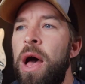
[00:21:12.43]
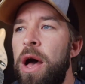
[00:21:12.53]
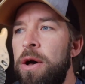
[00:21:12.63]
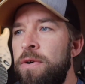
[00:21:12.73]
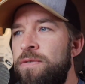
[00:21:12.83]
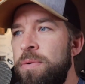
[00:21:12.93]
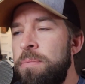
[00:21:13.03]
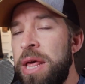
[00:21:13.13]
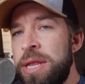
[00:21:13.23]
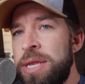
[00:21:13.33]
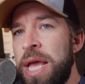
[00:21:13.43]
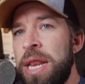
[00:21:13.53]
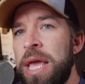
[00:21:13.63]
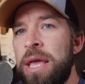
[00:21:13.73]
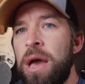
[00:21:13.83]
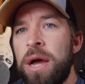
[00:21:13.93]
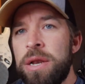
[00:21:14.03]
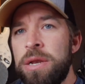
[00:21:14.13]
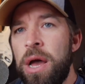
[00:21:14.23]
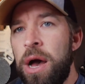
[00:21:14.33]
of meditating
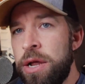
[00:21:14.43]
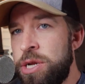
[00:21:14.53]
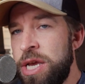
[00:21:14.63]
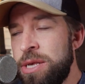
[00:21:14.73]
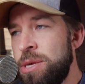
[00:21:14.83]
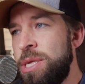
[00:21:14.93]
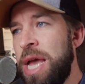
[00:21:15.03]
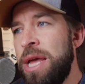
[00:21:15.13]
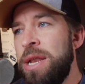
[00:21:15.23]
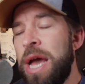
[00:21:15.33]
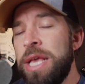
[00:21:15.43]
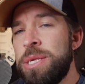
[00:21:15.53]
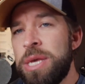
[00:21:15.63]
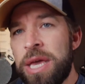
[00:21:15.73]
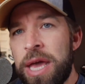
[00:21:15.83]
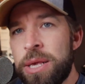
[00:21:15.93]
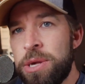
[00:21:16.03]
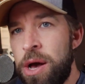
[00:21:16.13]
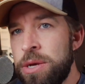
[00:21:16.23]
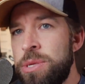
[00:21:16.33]
on, on Jesus day and night, singing
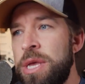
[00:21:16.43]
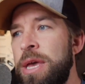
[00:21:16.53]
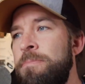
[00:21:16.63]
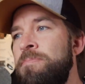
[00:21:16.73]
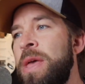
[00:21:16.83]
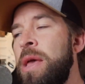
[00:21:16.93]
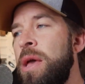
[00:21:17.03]
songs to Him,